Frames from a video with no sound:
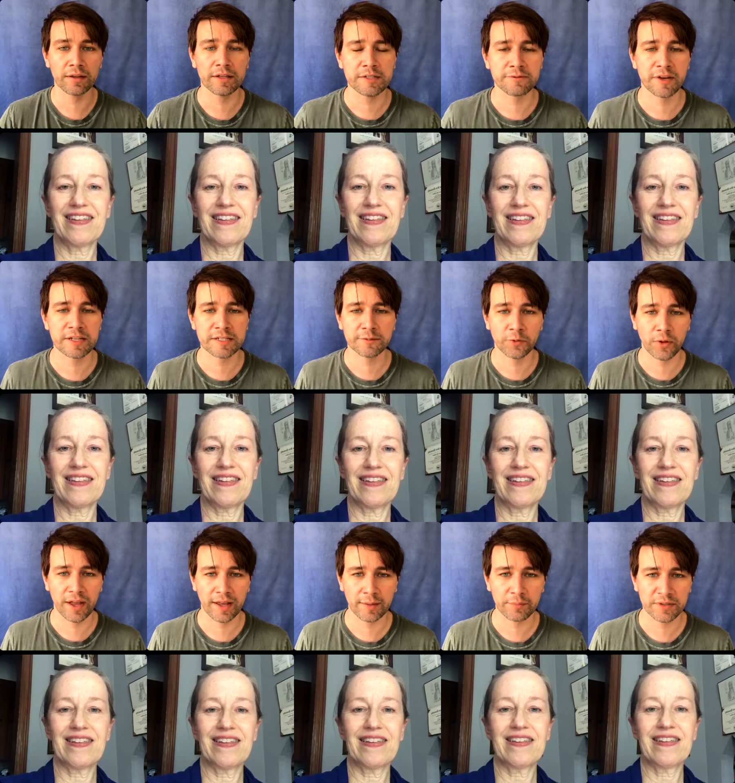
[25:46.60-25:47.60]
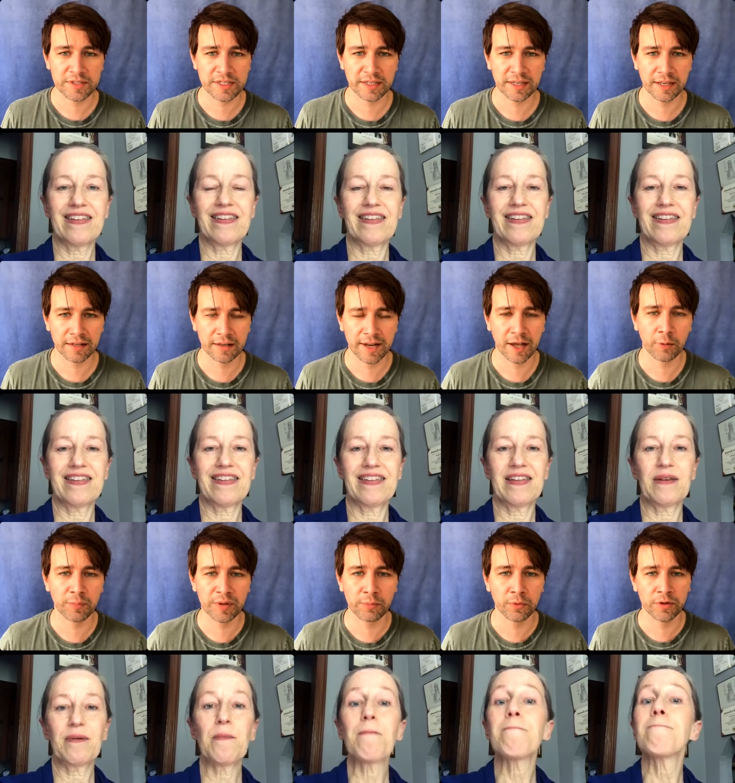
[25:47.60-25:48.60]
Speaker 1: this festival happens again and how
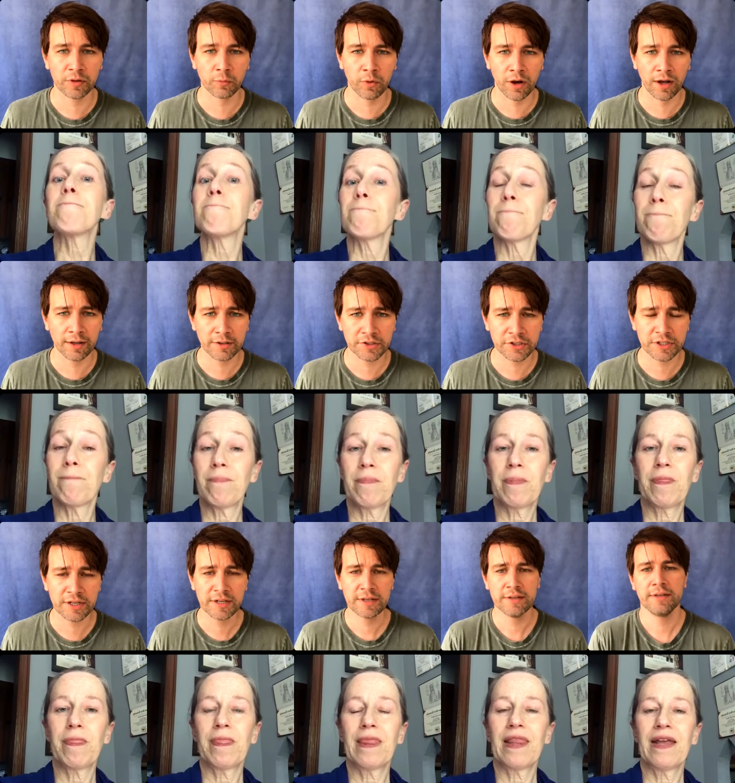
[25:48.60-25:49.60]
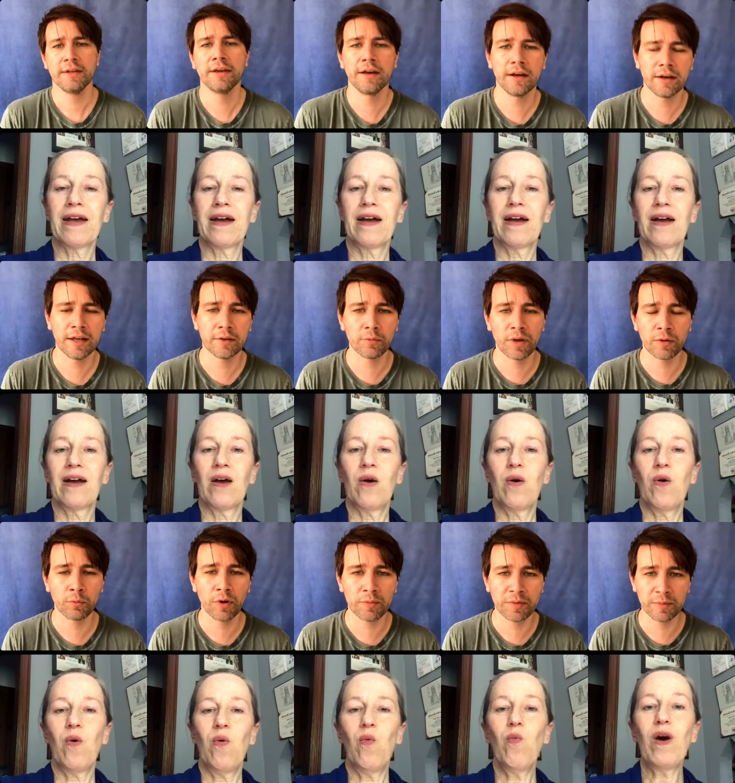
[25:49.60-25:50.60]
people can watch uh, and
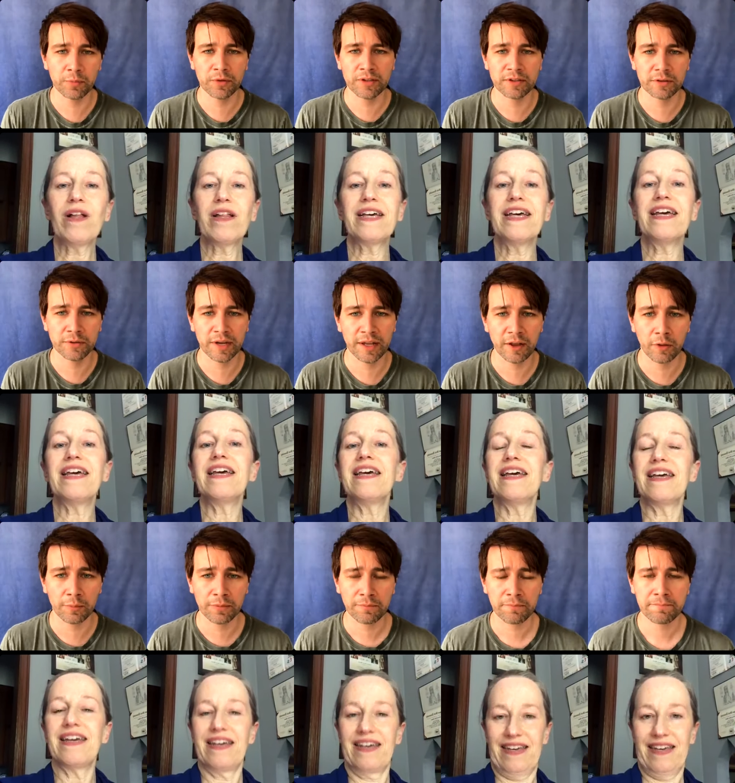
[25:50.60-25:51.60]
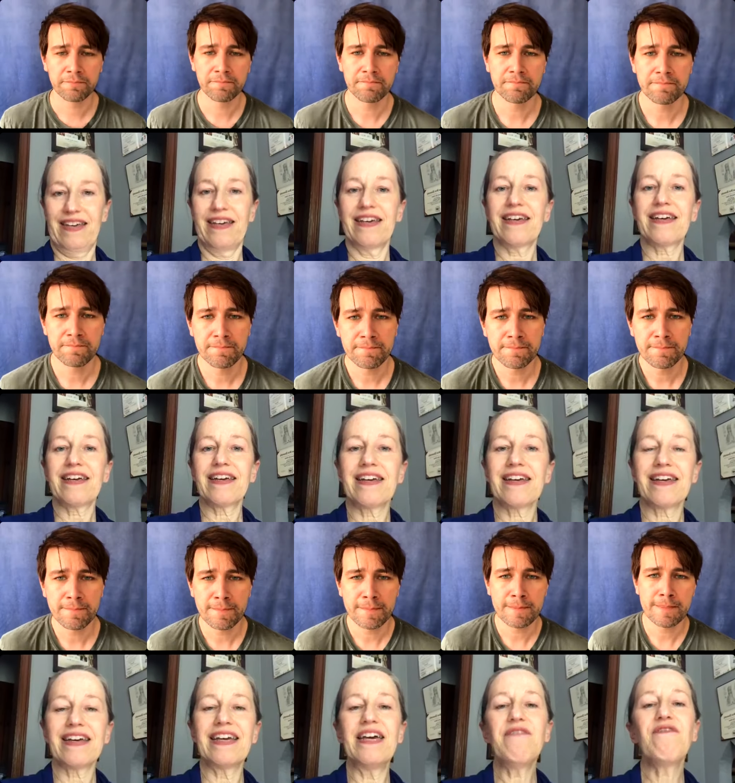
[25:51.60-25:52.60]
and what people well, can do to help.
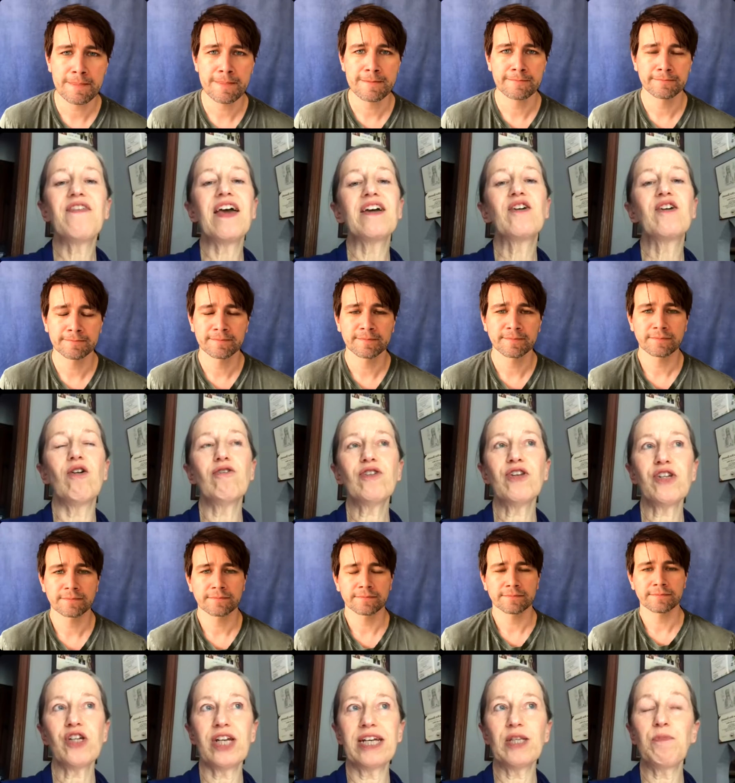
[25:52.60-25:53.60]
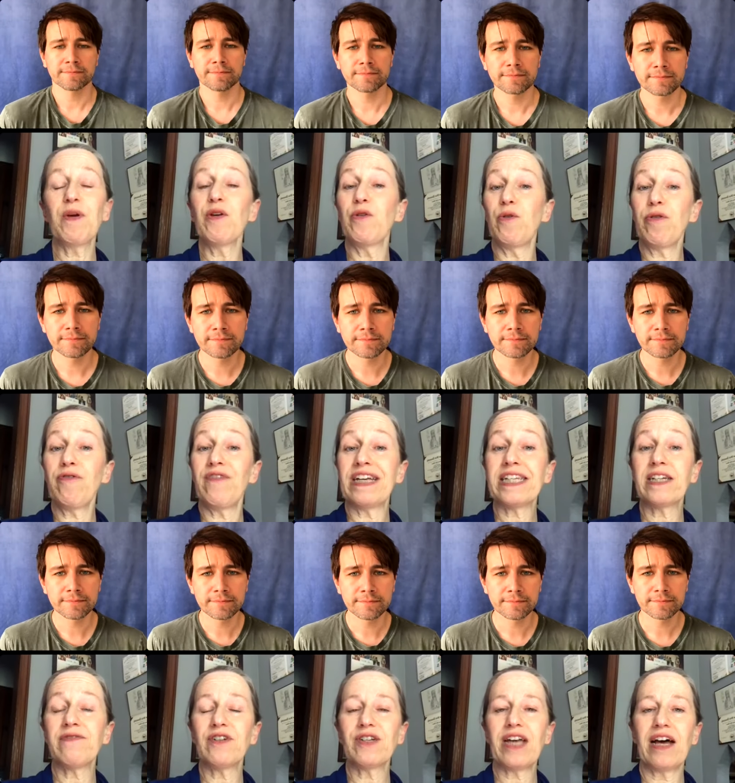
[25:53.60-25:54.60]
Speaker 2: If they go to
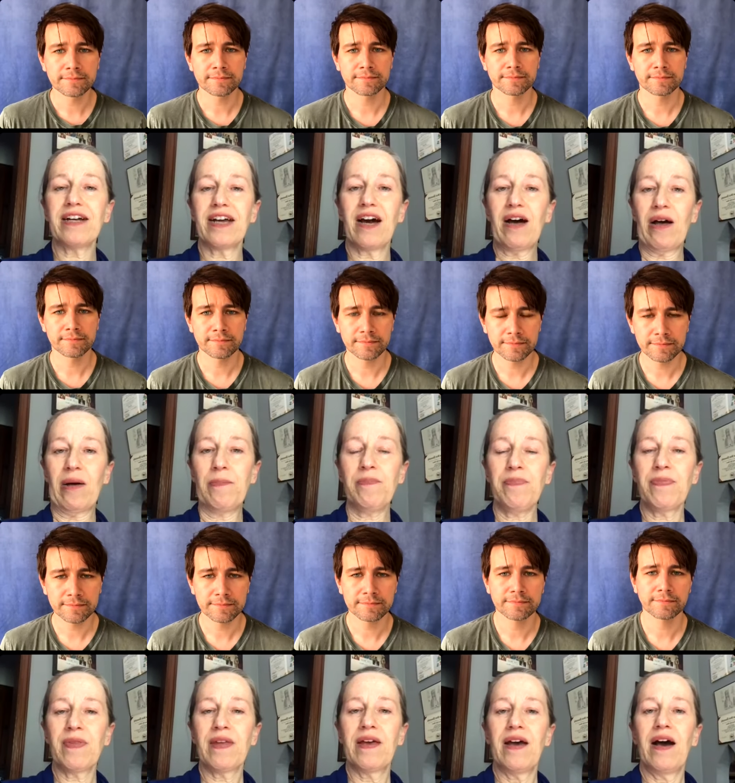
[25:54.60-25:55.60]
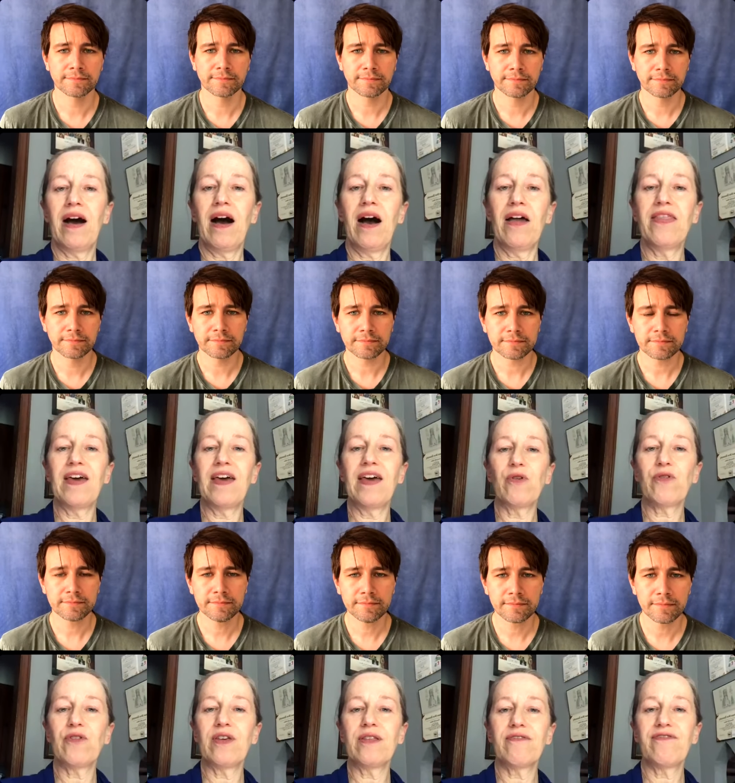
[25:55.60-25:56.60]
ShakespeareYouthFestival.com, uh, they will
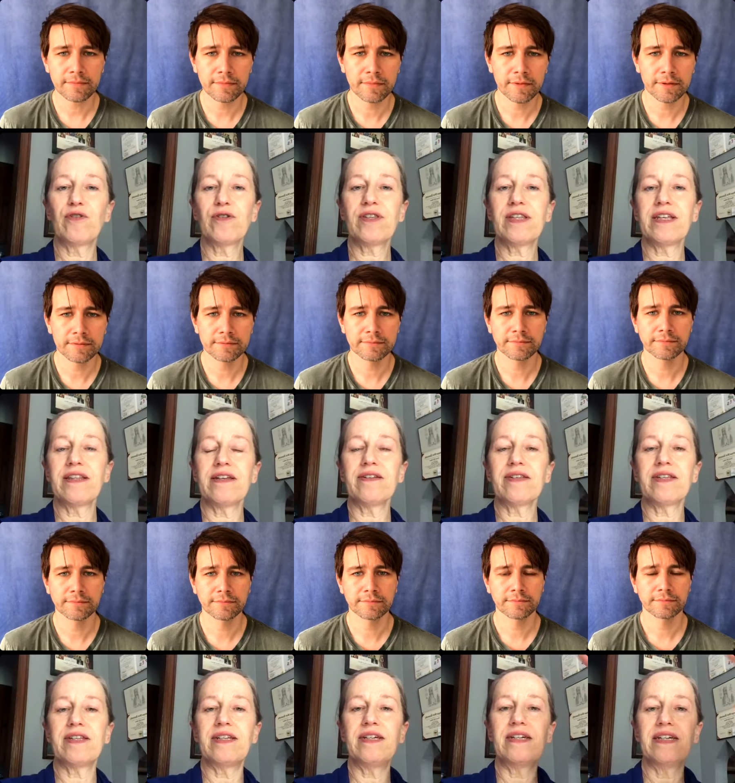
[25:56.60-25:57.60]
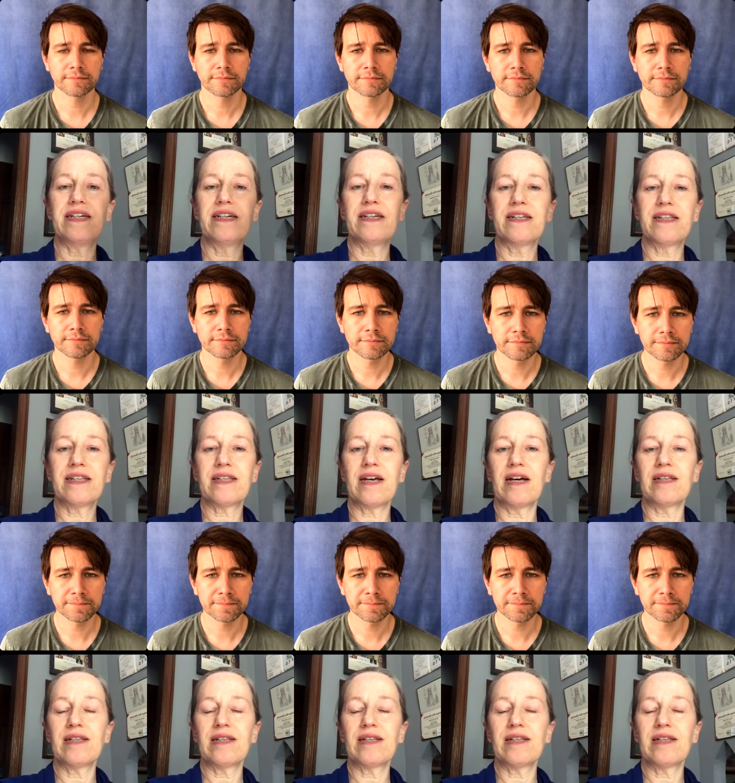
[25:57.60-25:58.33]
see the first thing they'll see is uh,